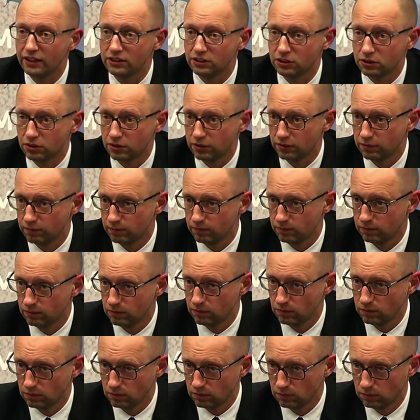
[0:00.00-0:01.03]
answer.
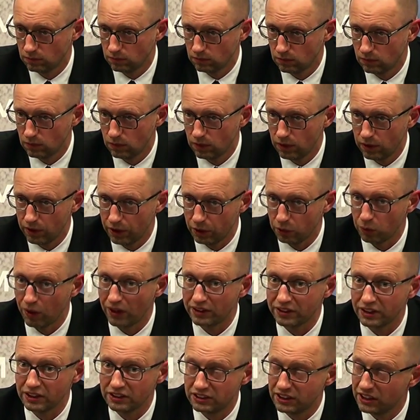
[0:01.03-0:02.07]
And
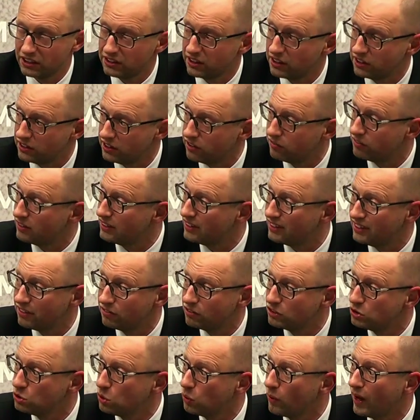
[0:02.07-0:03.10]
one can say that even
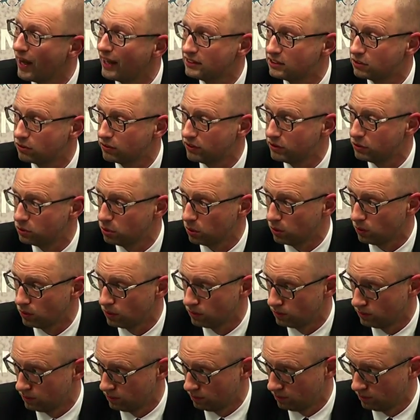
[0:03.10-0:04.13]
there is no answer at all.